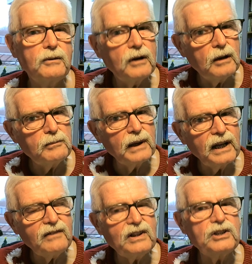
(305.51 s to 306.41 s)
and
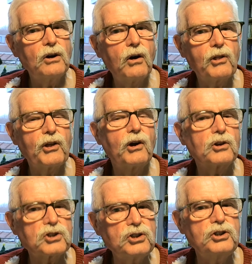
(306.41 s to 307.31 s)
believe in your
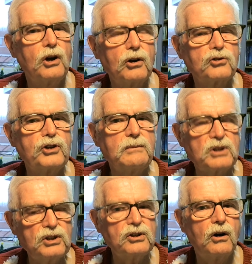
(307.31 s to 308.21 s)
thoughts and your
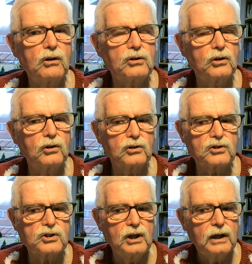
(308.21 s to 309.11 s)
dreams and your
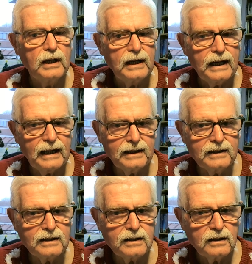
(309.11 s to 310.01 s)
goals,
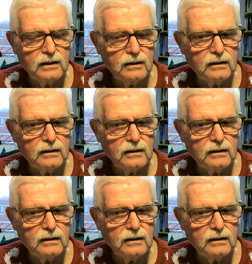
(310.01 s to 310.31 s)
and